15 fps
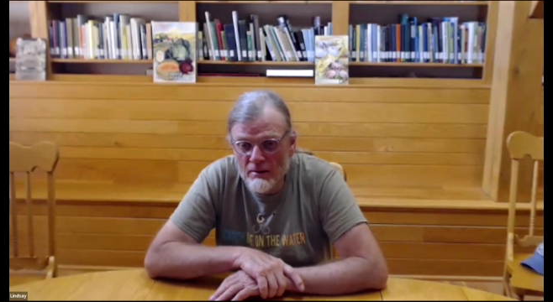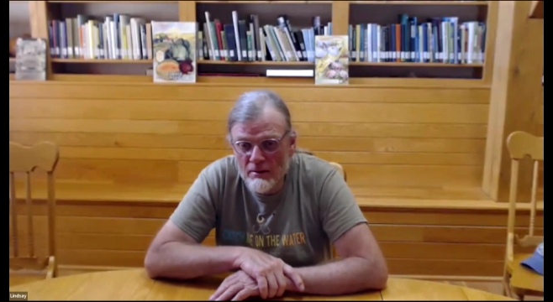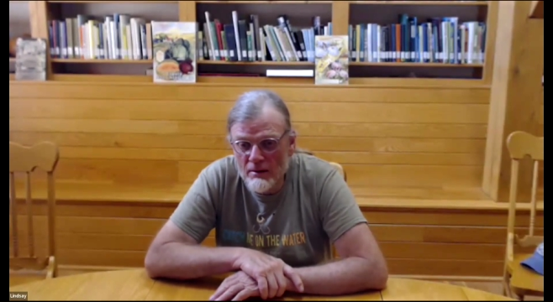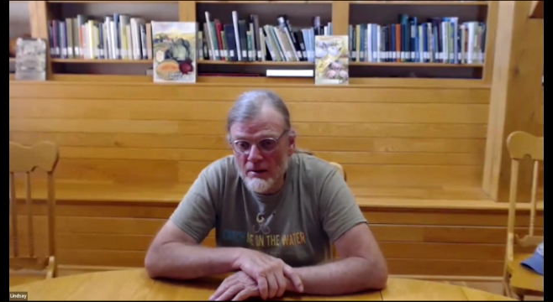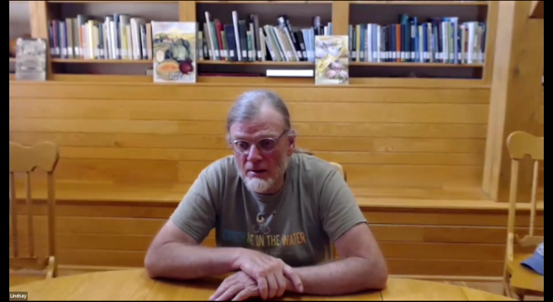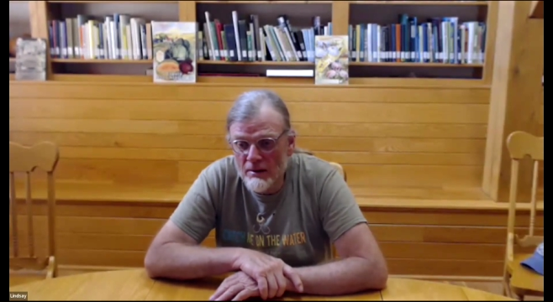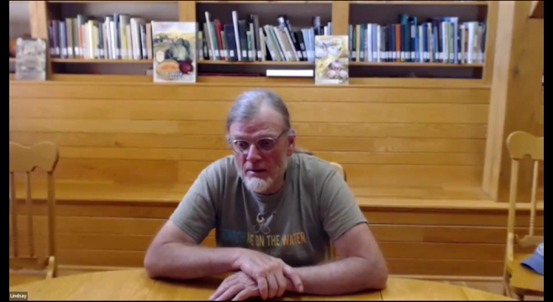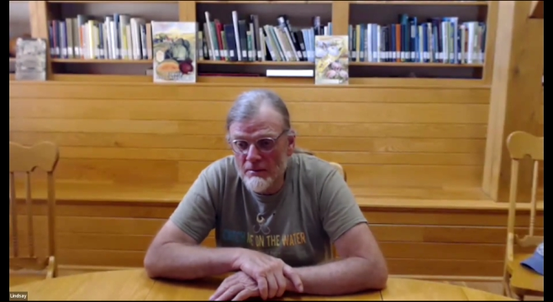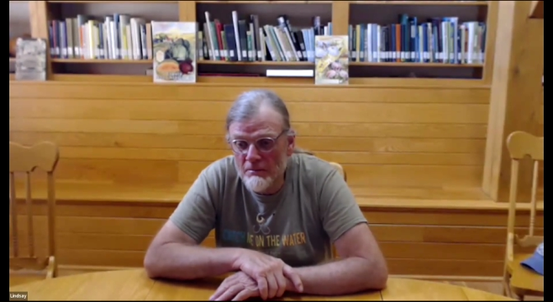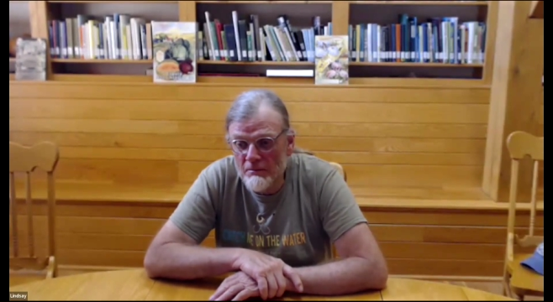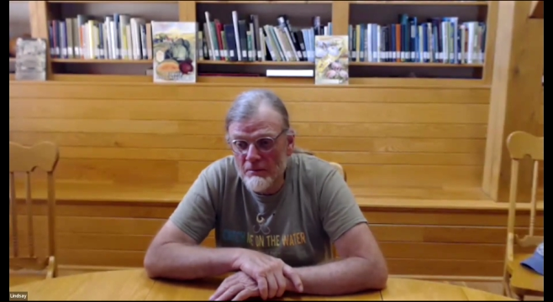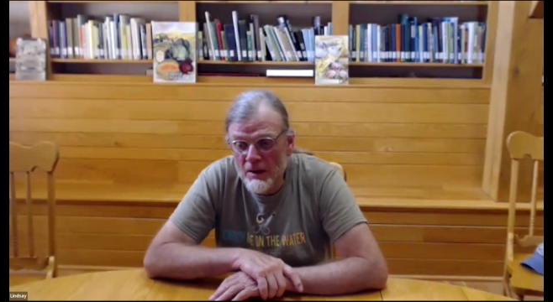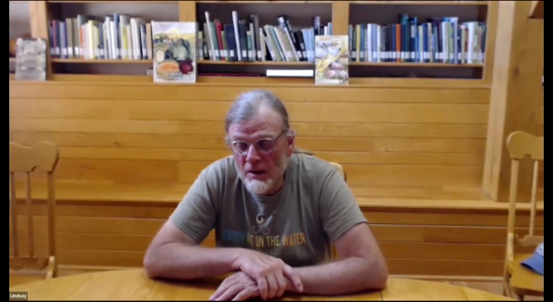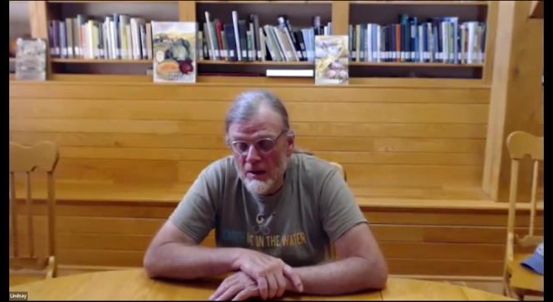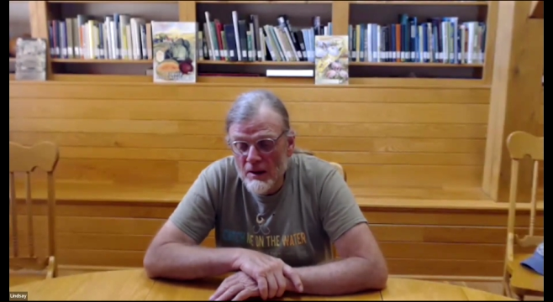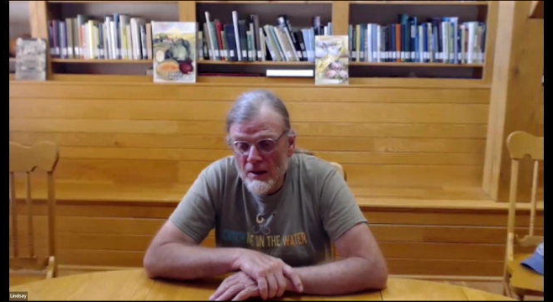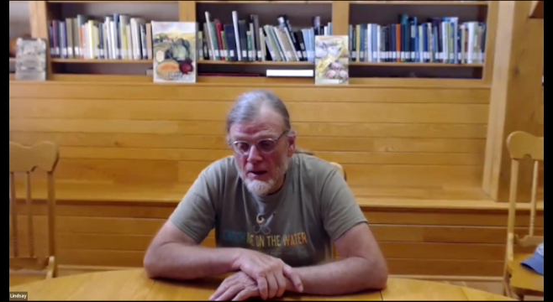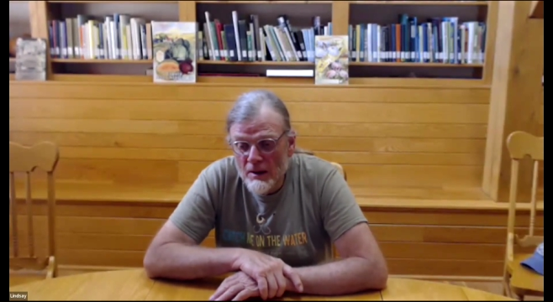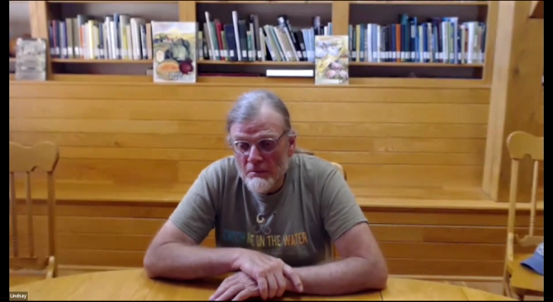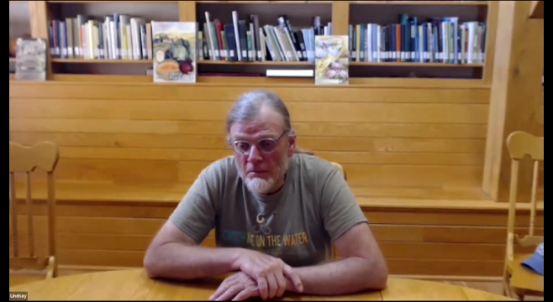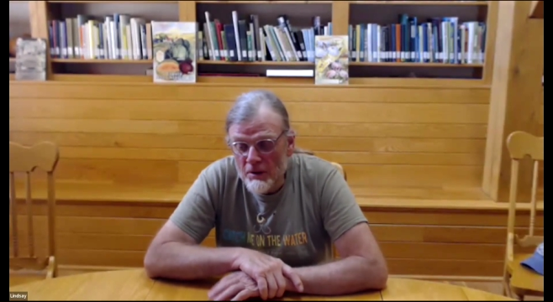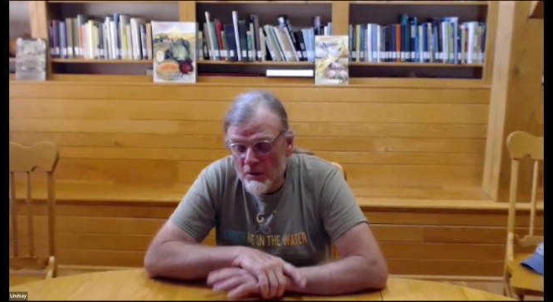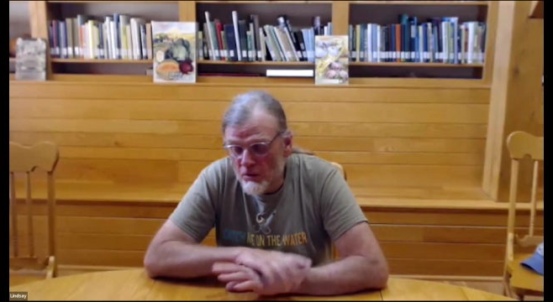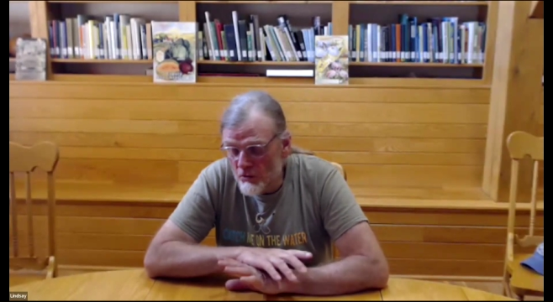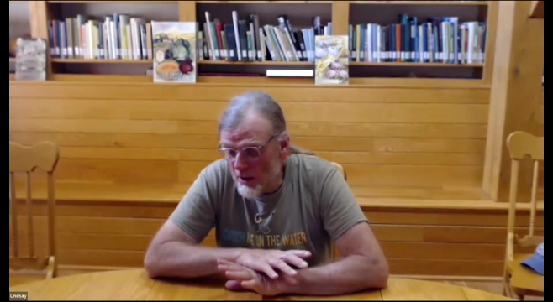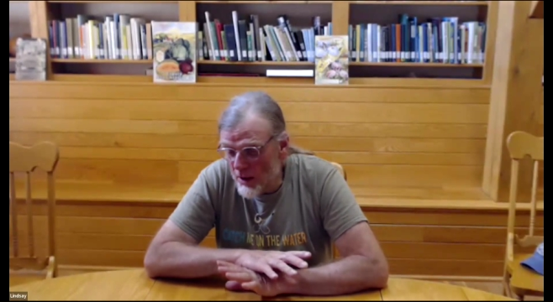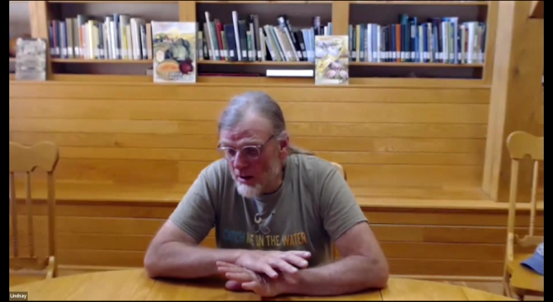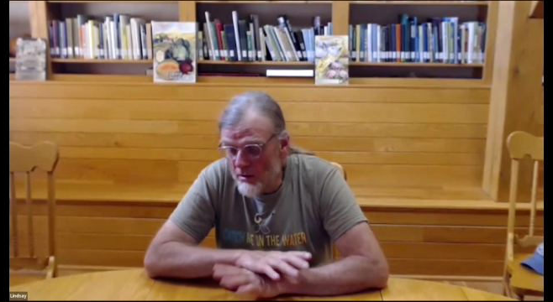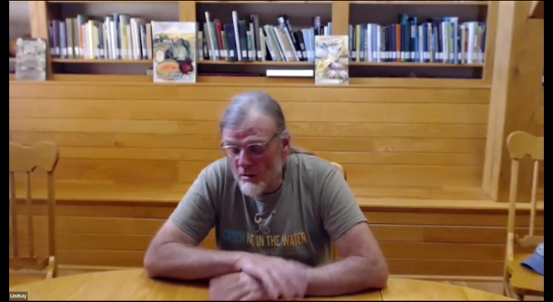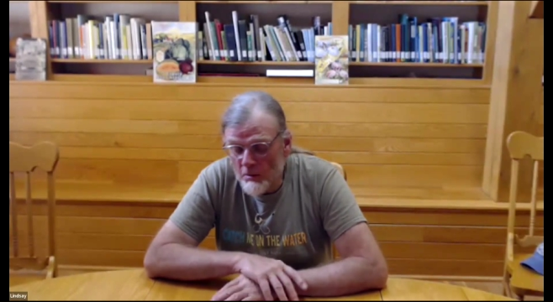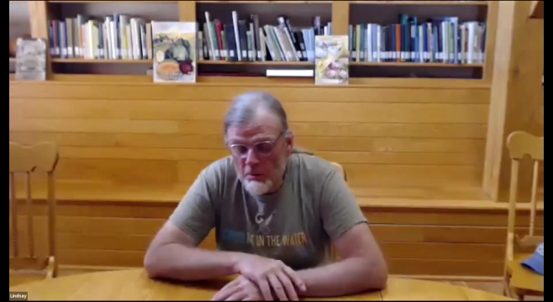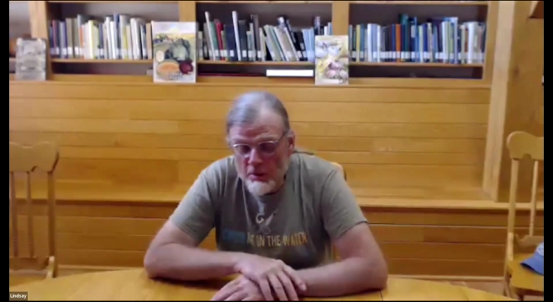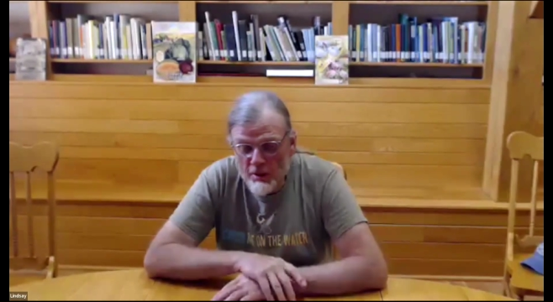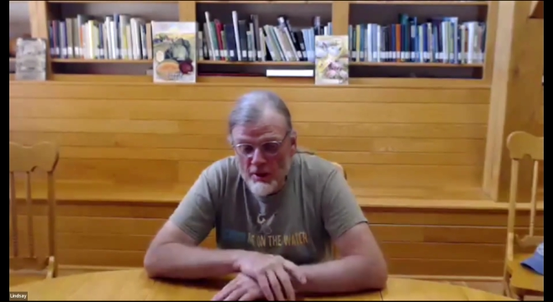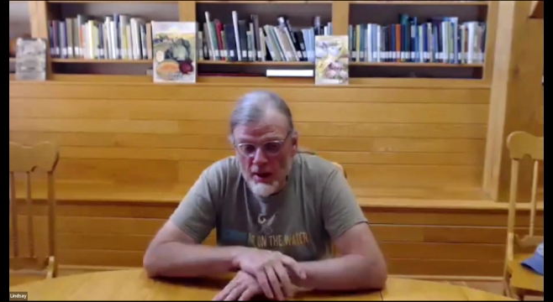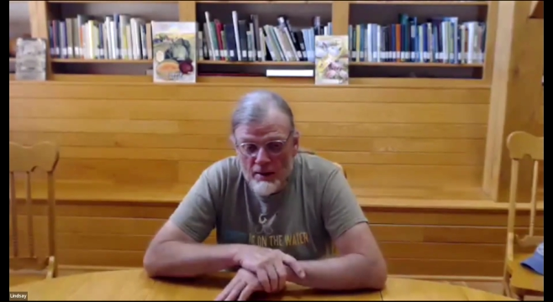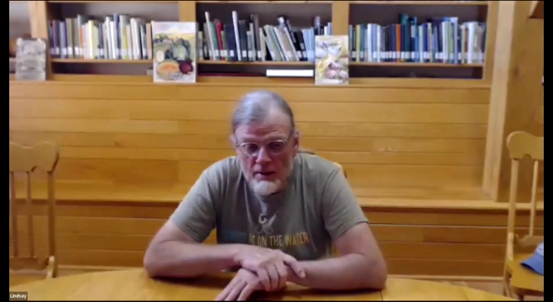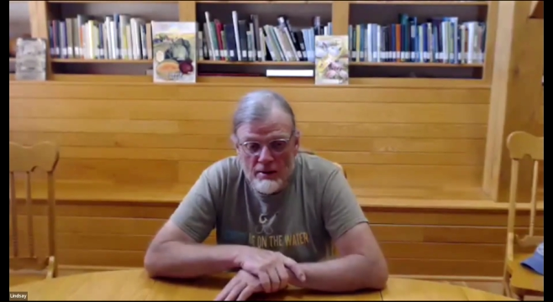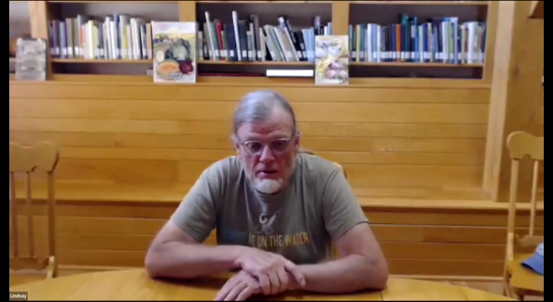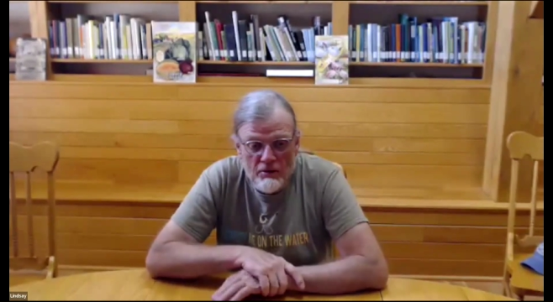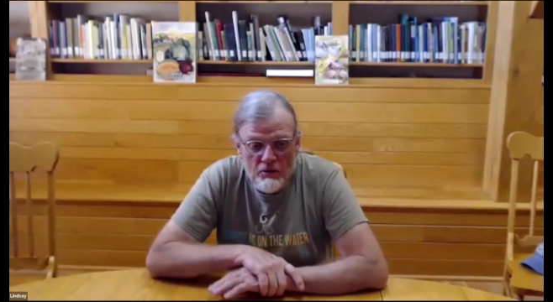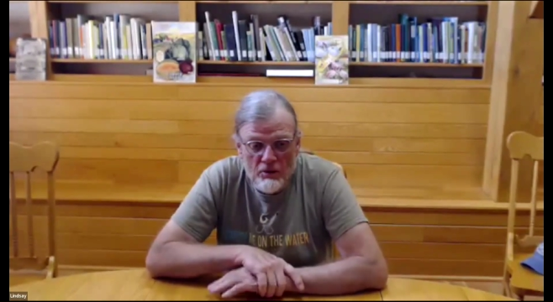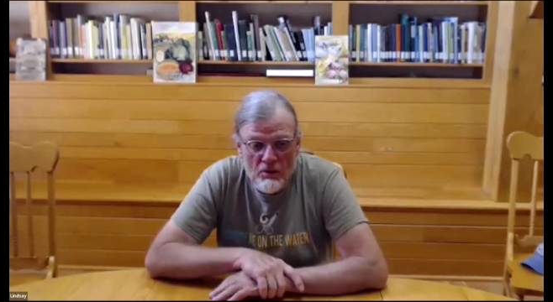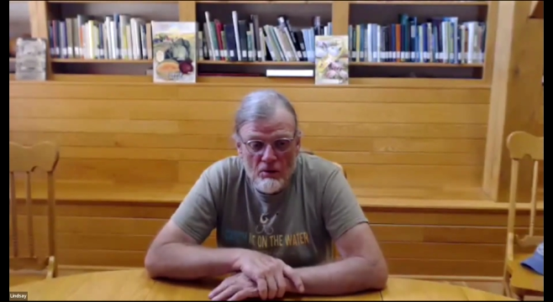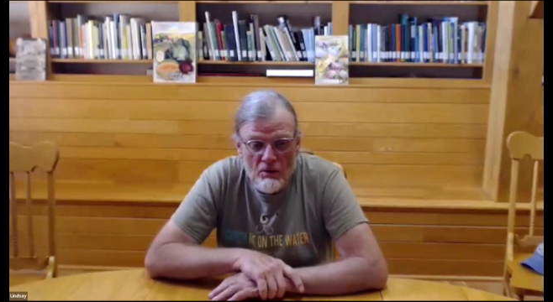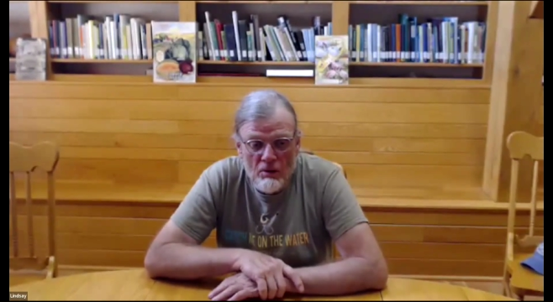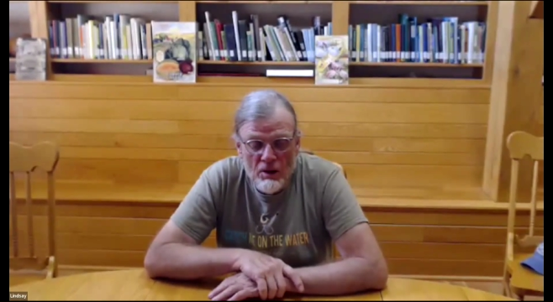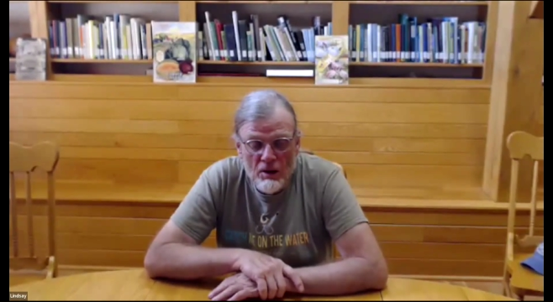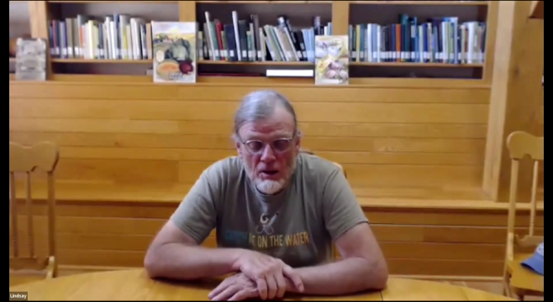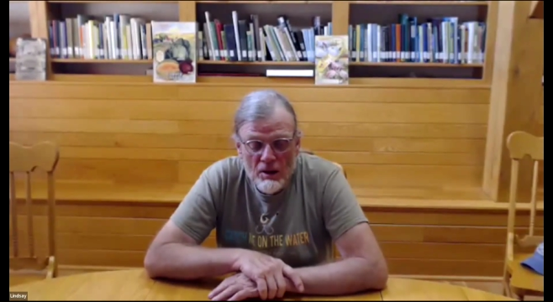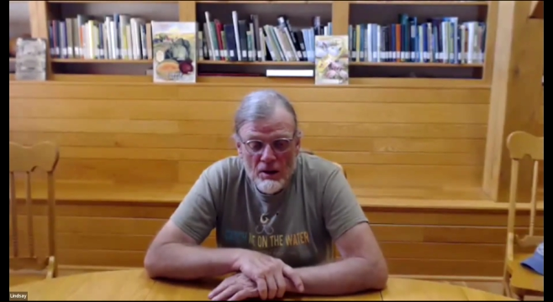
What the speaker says: But you say they're protected, so